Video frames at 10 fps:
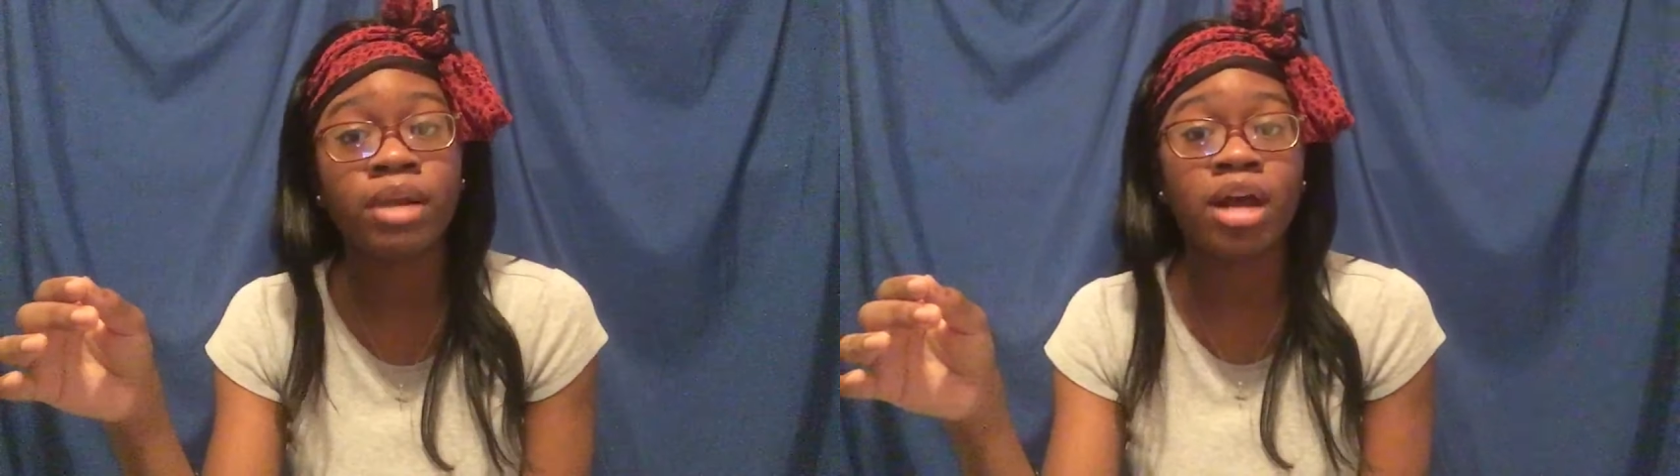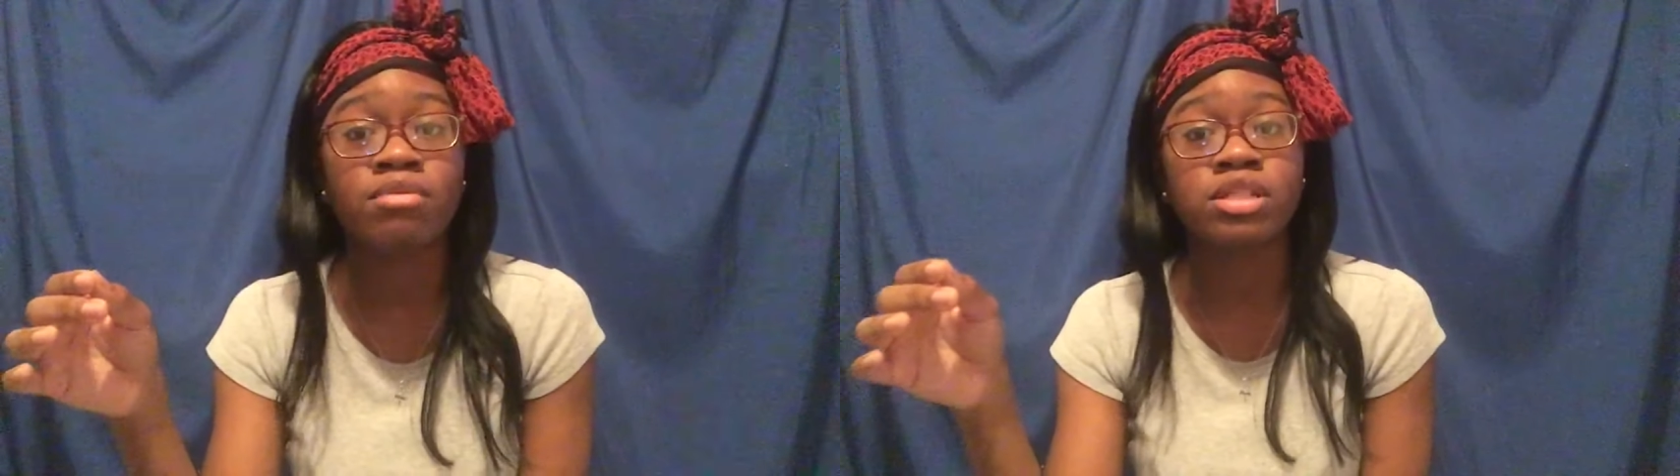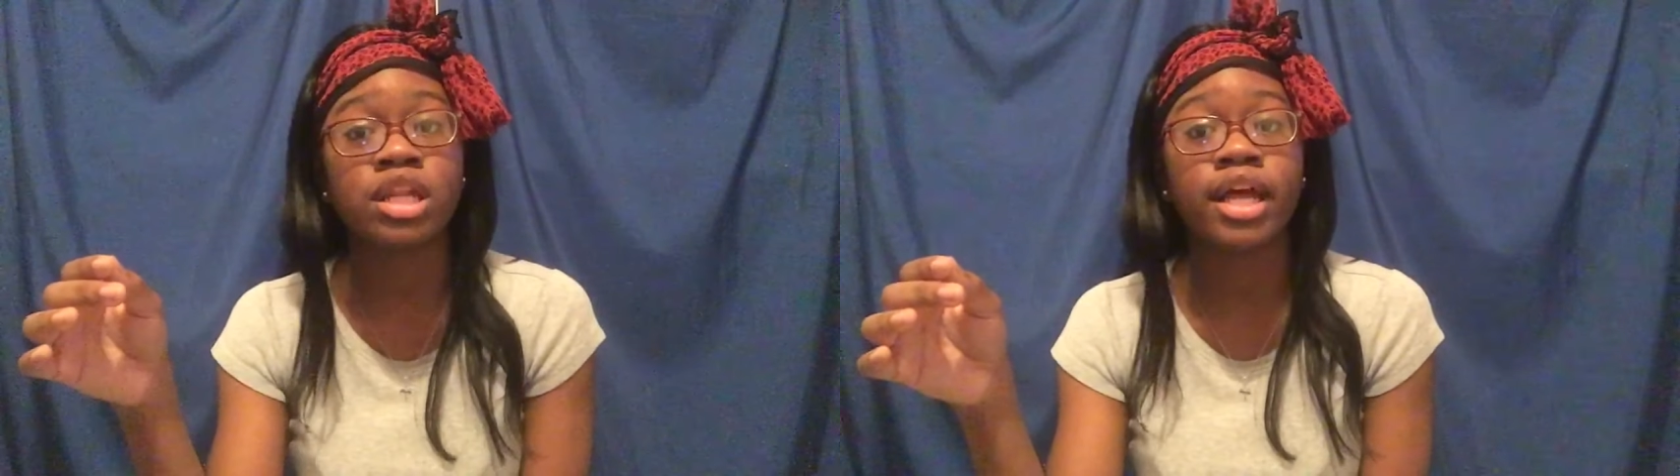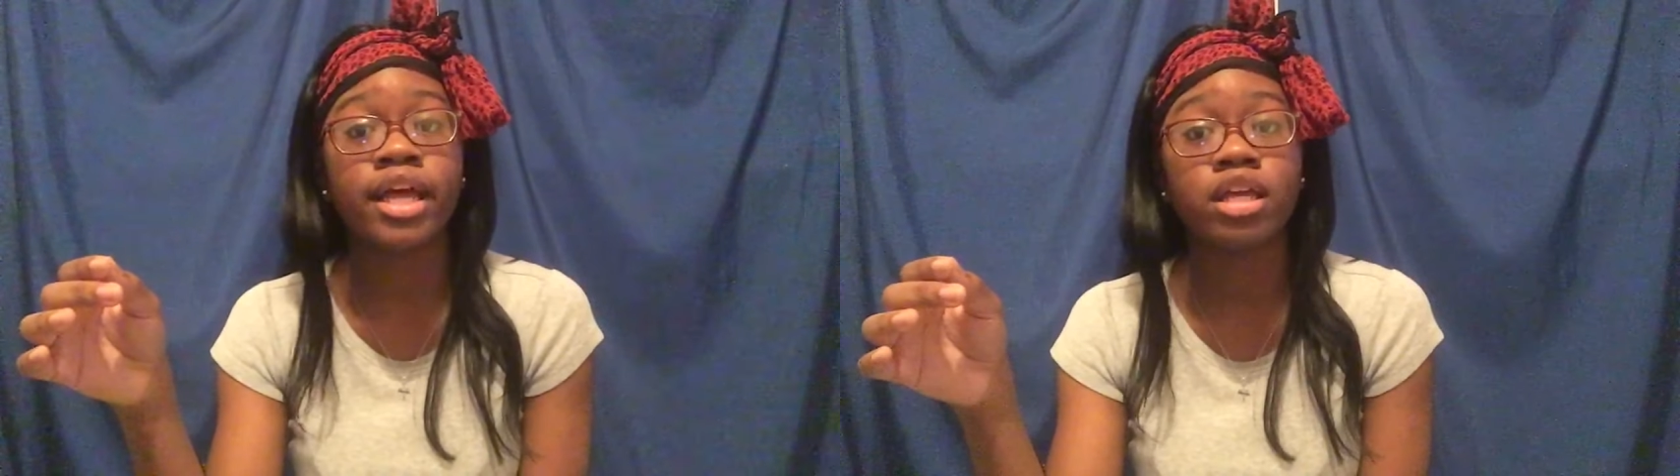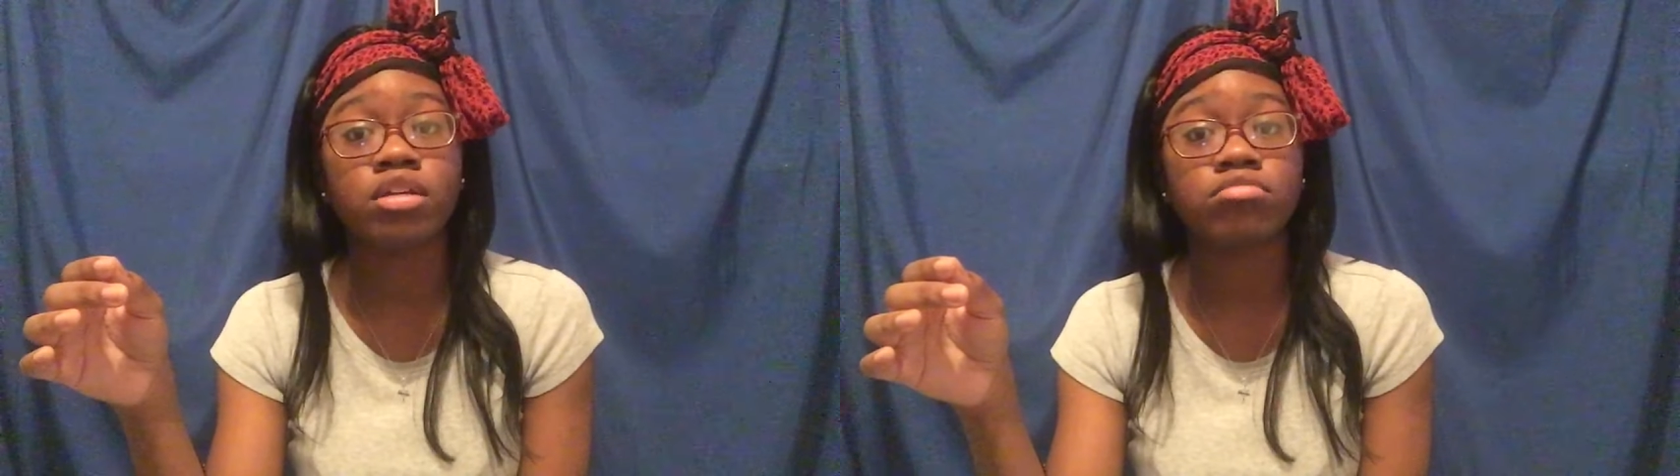and I was
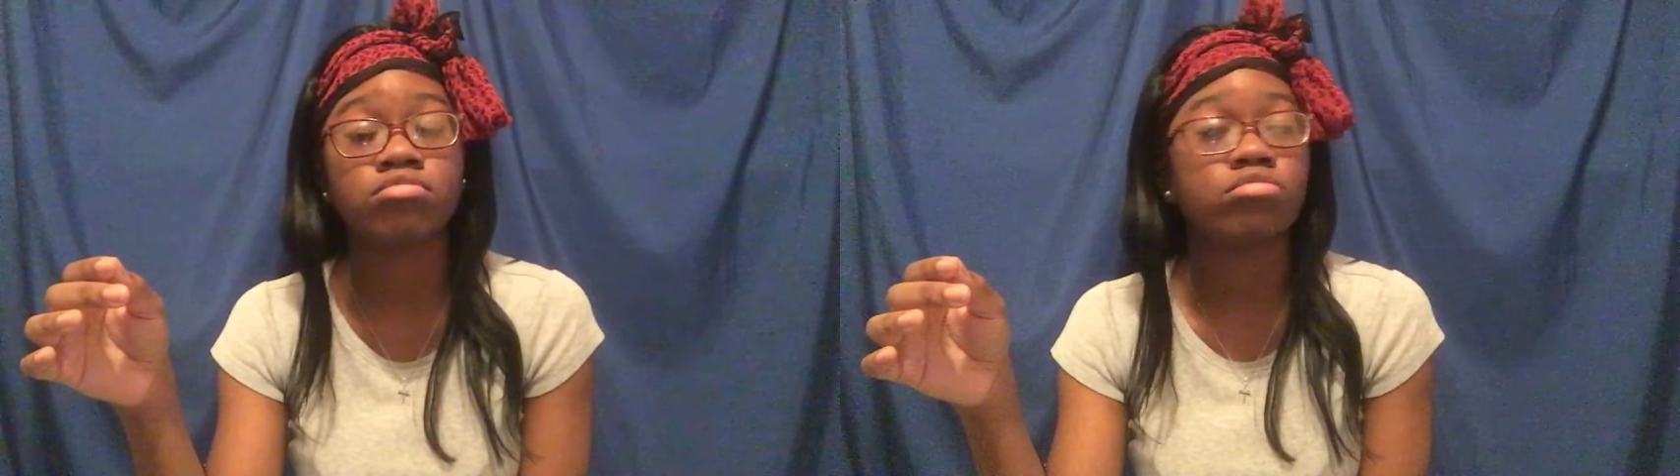like,